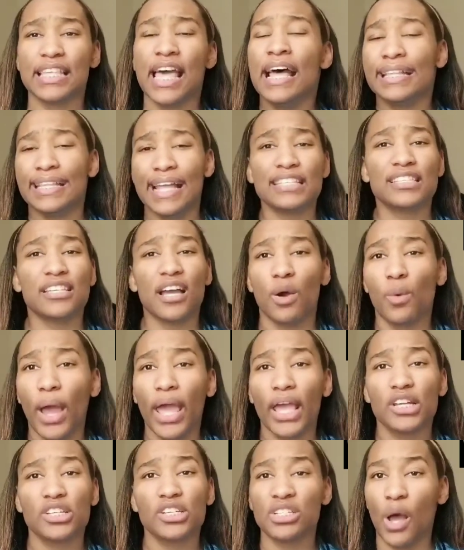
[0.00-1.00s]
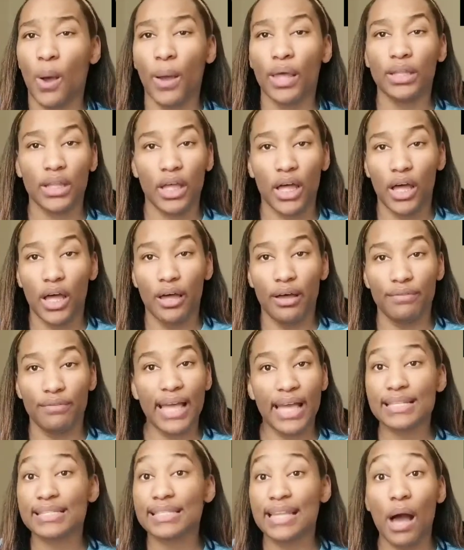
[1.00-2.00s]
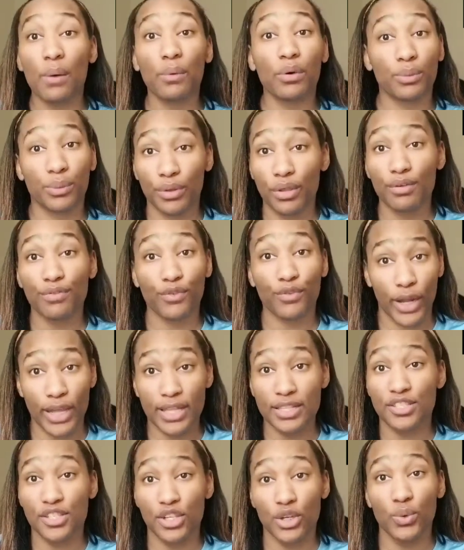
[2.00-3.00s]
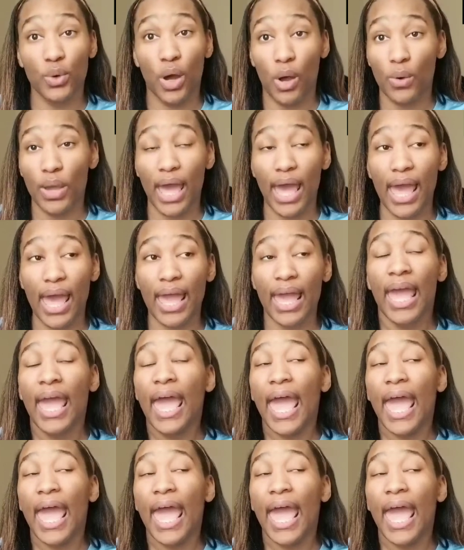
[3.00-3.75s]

That's our way of showing love. That's not what real friends do. Okay.